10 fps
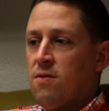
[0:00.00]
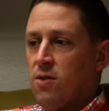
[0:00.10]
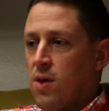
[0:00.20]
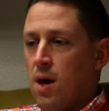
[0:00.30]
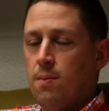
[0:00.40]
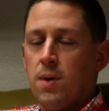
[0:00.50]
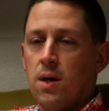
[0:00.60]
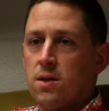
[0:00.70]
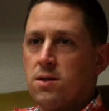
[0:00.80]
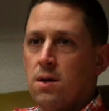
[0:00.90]
for them
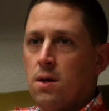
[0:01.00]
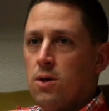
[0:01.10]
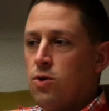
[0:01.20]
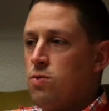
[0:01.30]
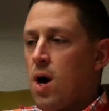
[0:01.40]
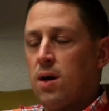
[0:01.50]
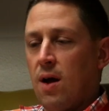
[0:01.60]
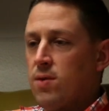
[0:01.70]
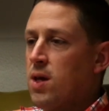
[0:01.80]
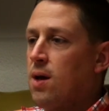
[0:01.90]
it's you knock
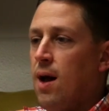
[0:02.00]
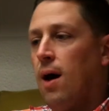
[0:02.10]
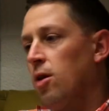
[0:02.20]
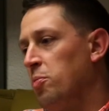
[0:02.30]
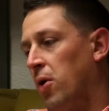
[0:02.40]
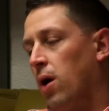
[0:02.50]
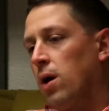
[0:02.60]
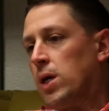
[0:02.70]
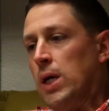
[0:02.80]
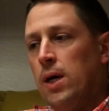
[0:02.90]
everything out of the
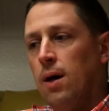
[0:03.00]
park.